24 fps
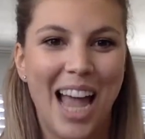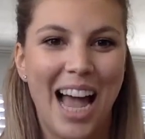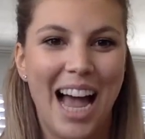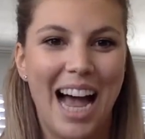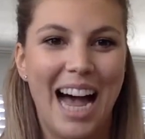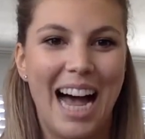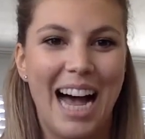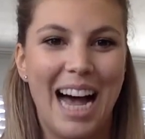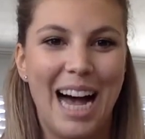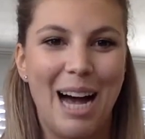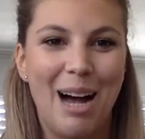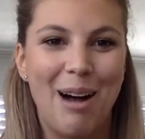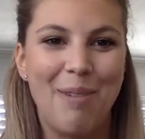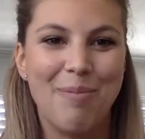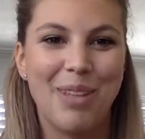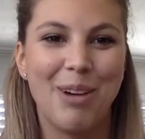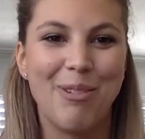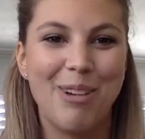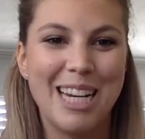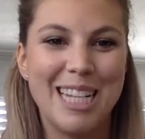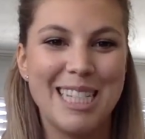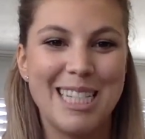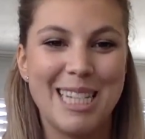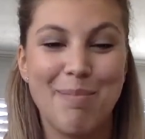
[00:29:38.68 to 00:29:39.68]
And
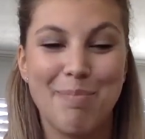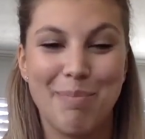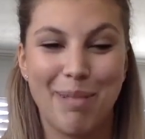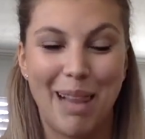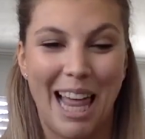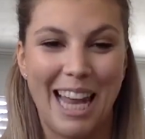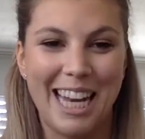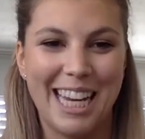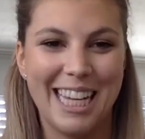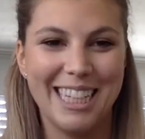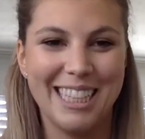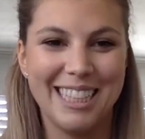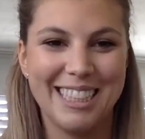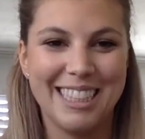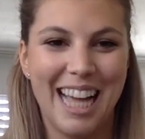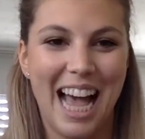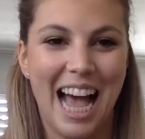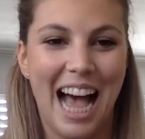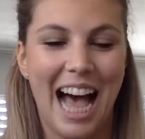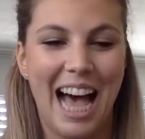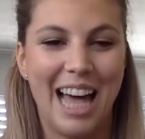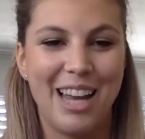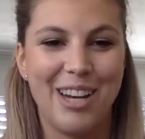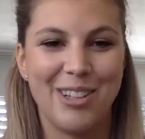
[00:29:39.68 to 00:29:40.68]
when I say planning,
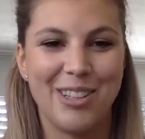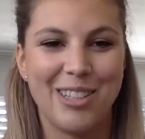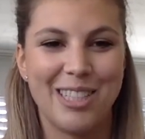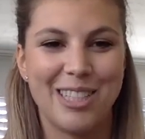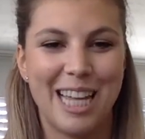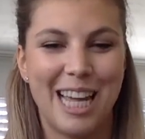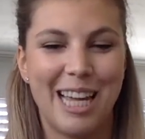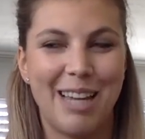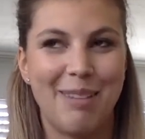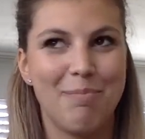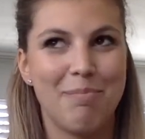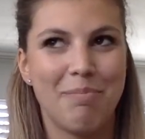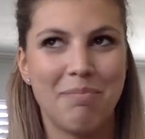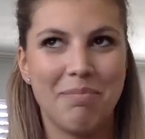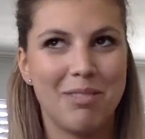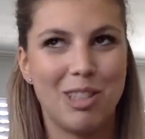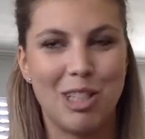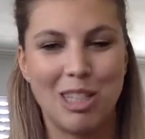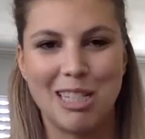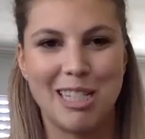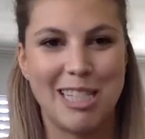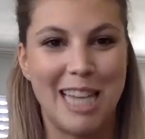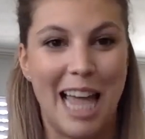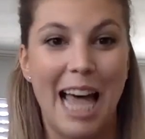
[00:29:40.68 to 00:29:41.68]
I don't say
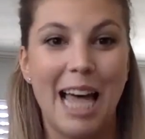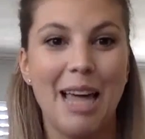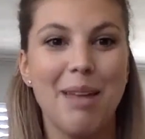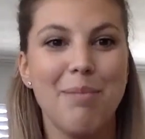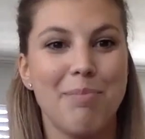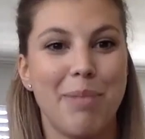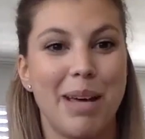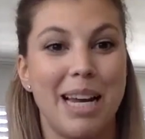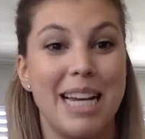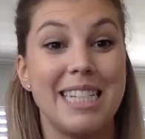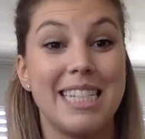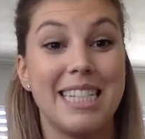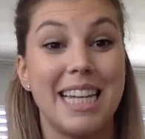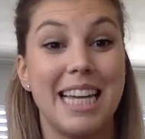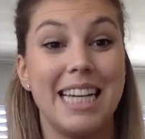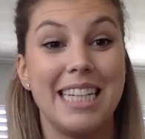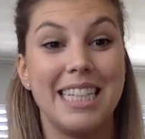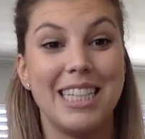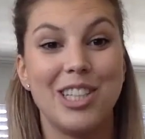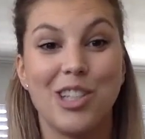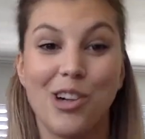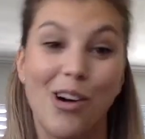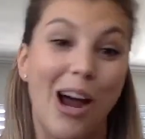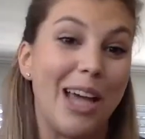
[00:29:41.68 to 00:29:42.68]
just that, but I
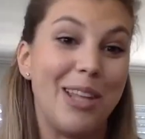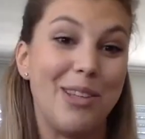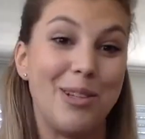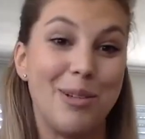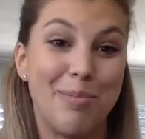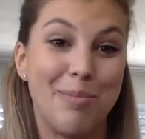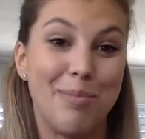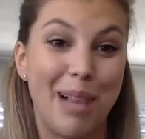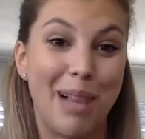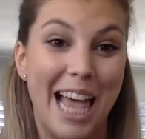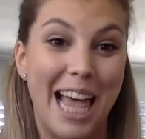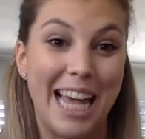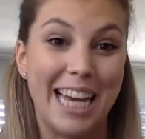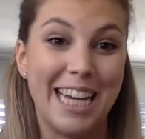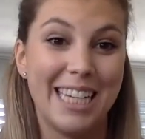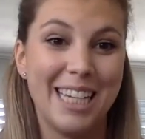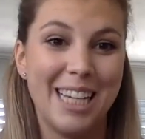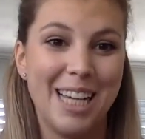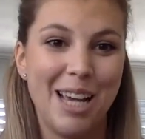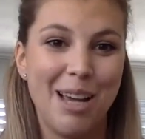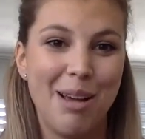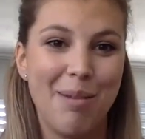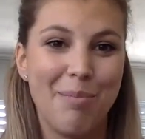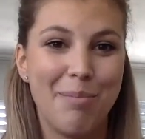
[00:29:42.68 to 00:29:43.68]
say try to plan,
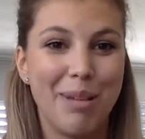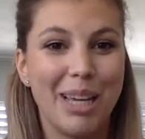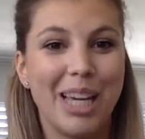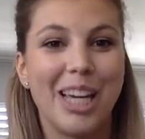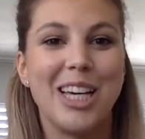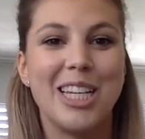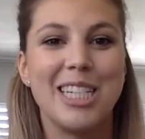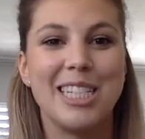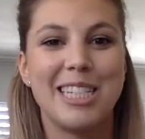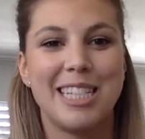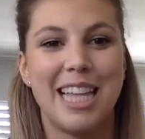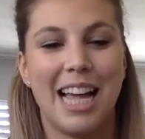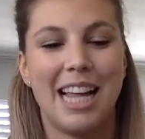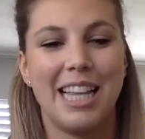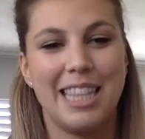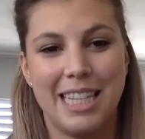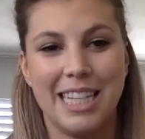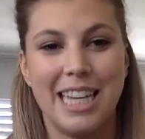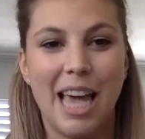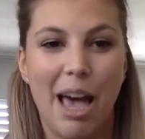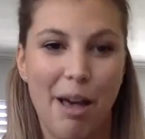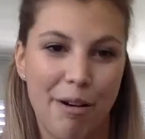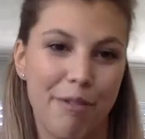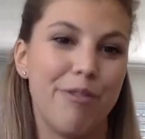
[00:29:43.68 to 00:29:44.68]
because
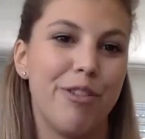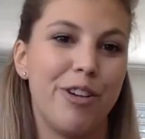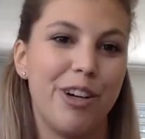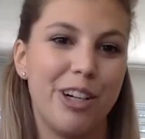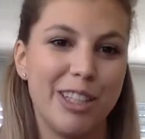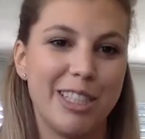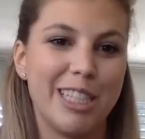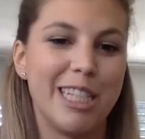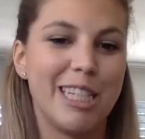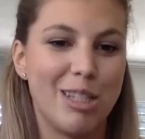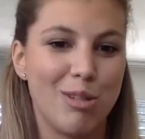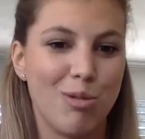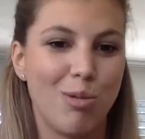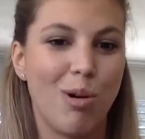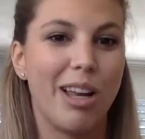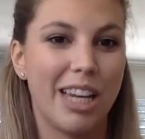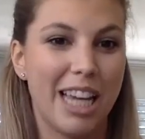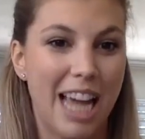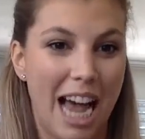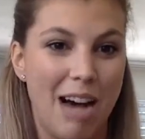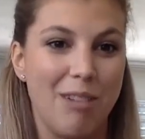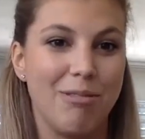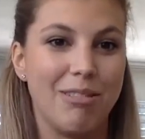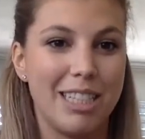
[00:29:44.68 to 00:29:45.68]
the effort is what
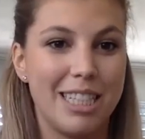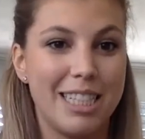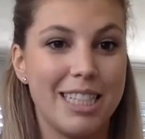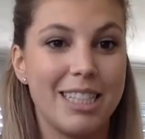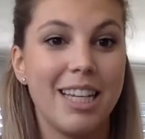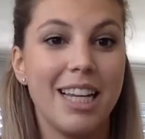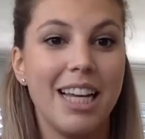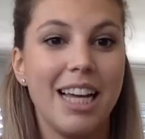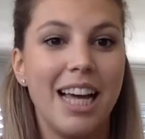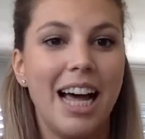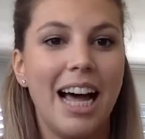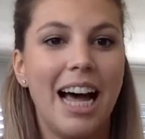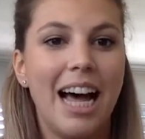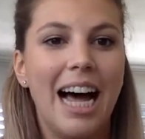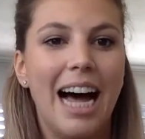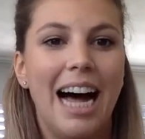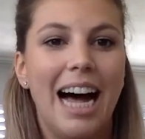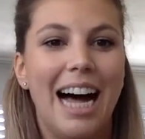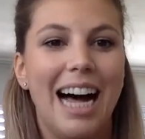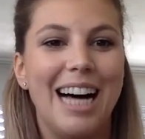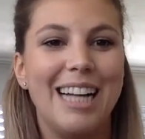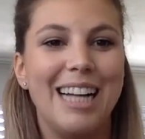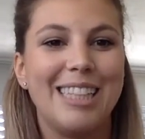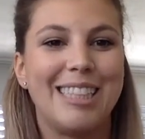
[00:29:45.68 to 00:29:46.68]
counts.
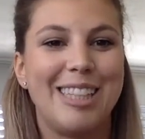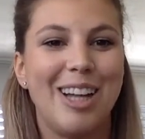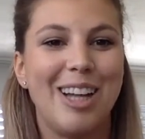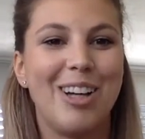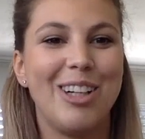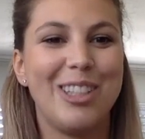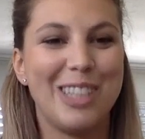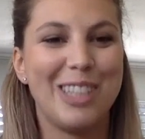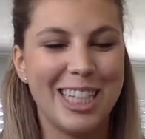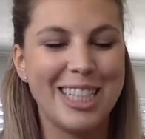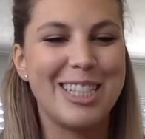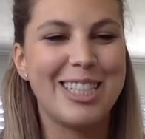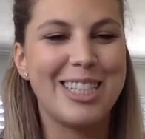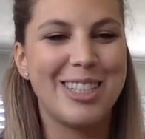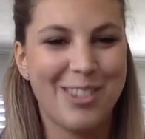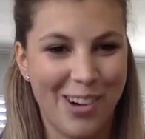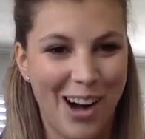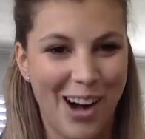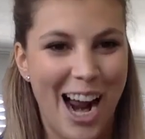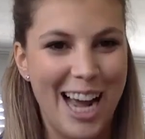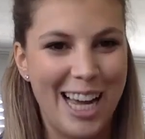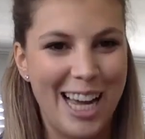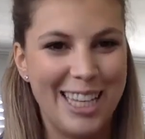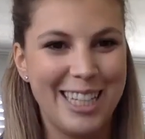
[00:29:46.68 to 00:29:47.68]
So just
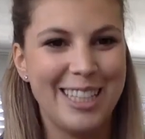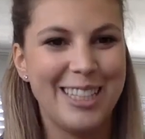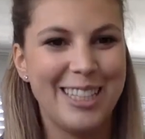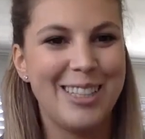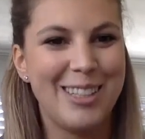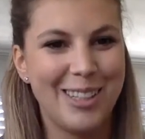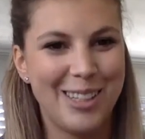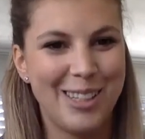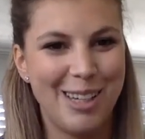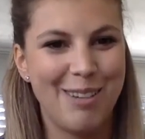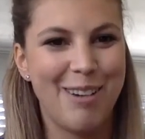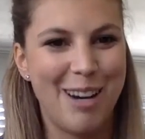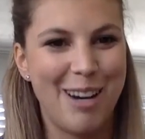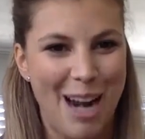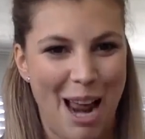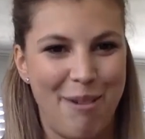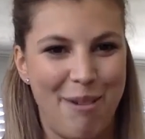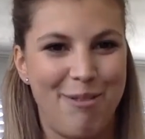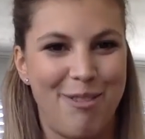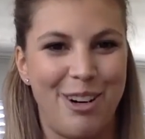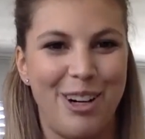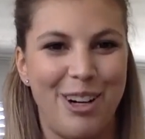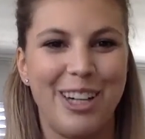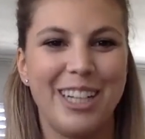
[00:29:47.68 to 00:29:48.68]
try to give an
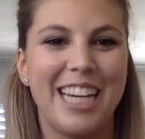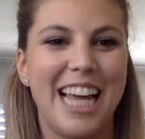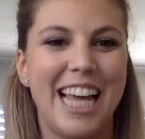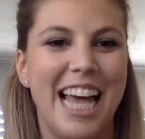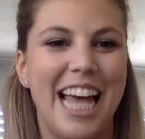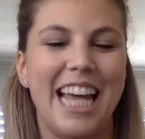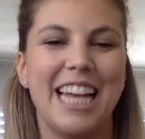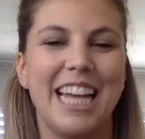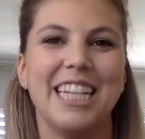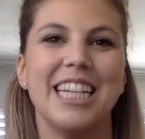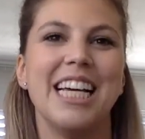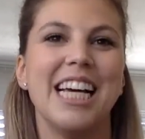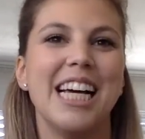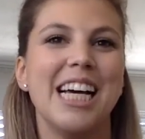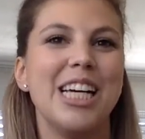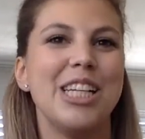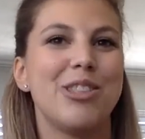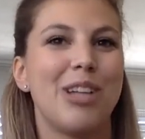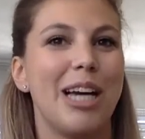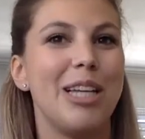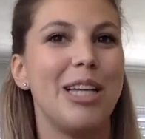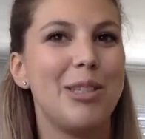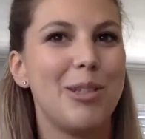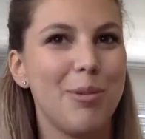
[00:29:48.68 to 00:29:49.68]
effort and
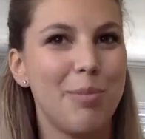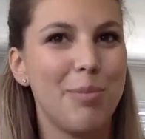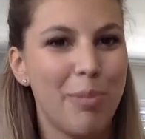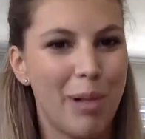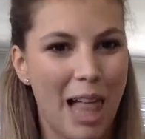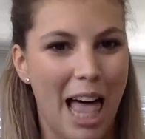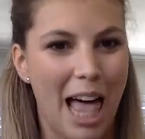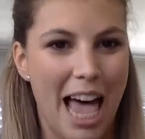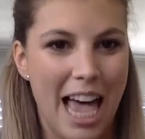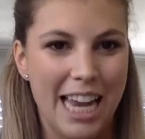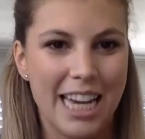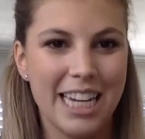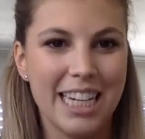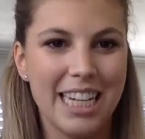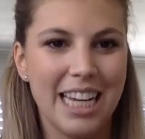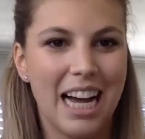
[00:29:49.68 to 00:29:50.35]
try to plan.